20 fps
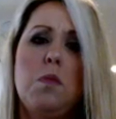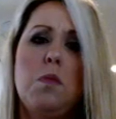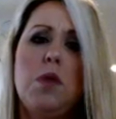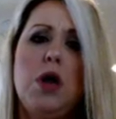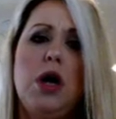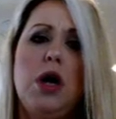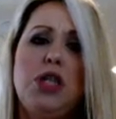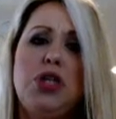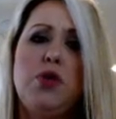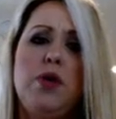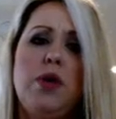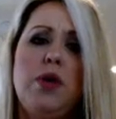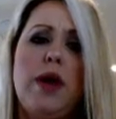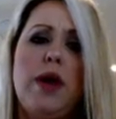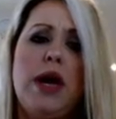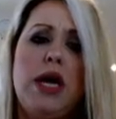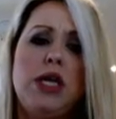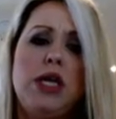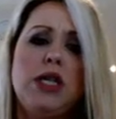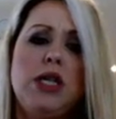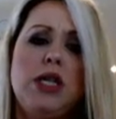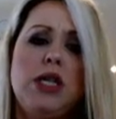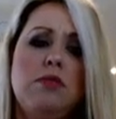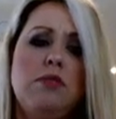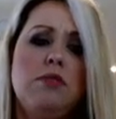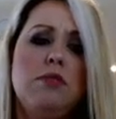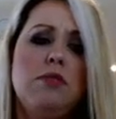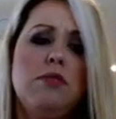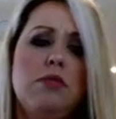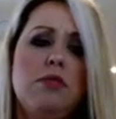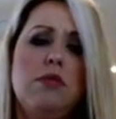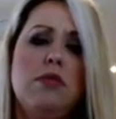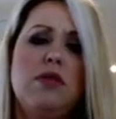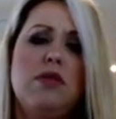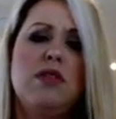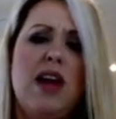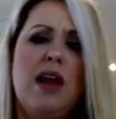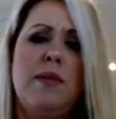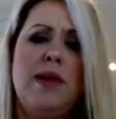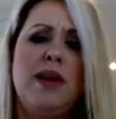What's to erase? It's
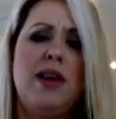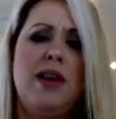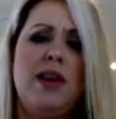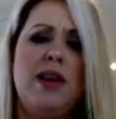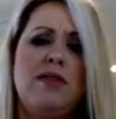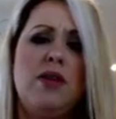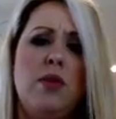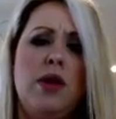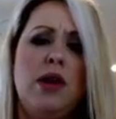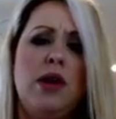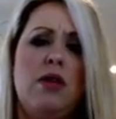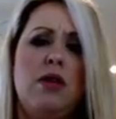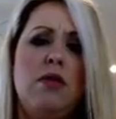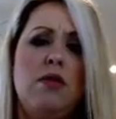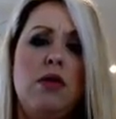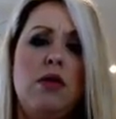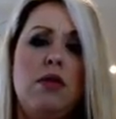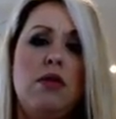gotta be an easier way to do it.